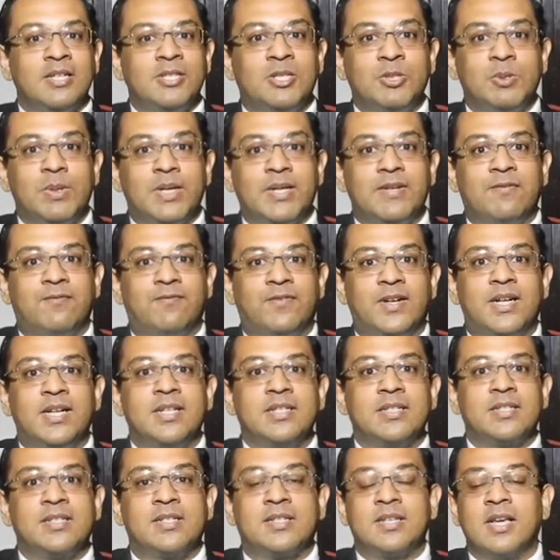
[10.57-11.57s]
to
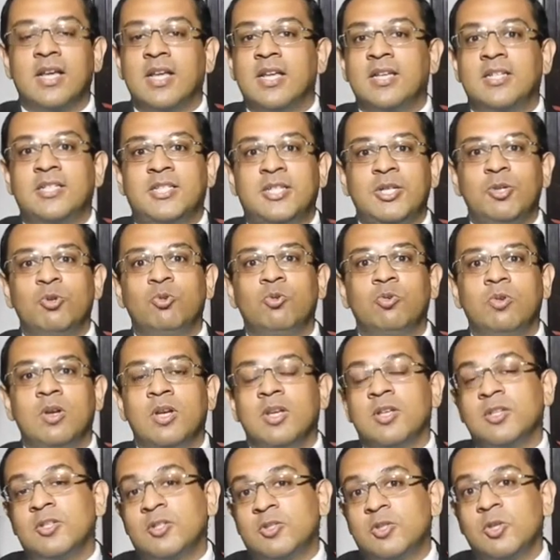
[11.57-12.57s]
advanced
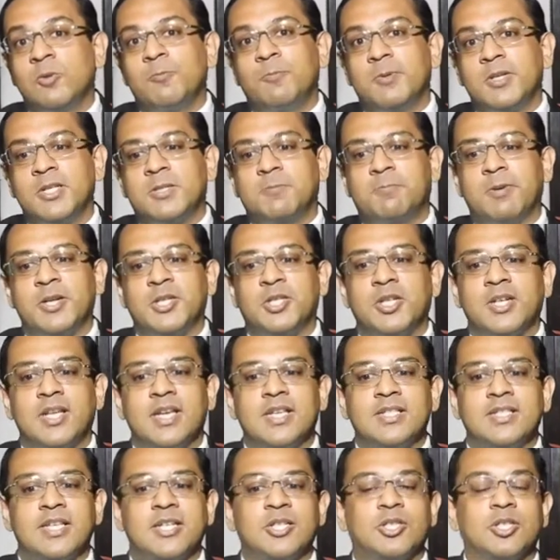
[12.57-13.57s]
to super
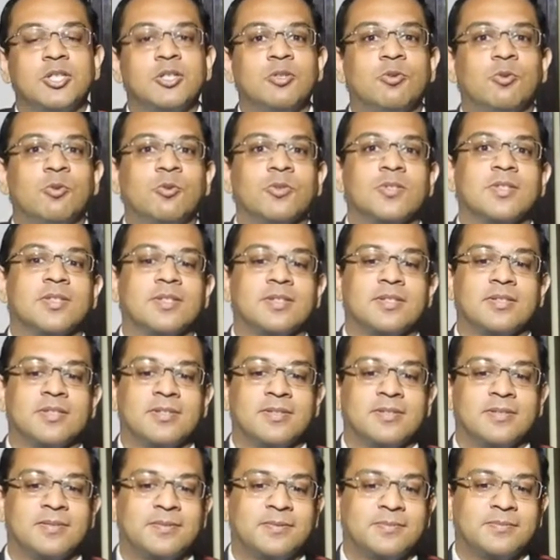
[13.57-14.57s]
specialization
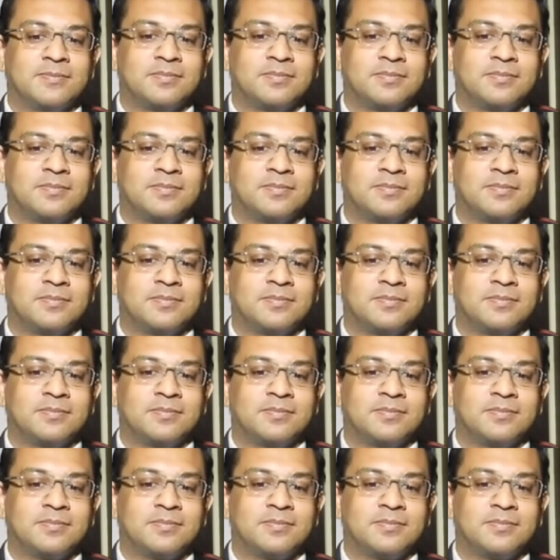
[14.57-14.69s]
courses.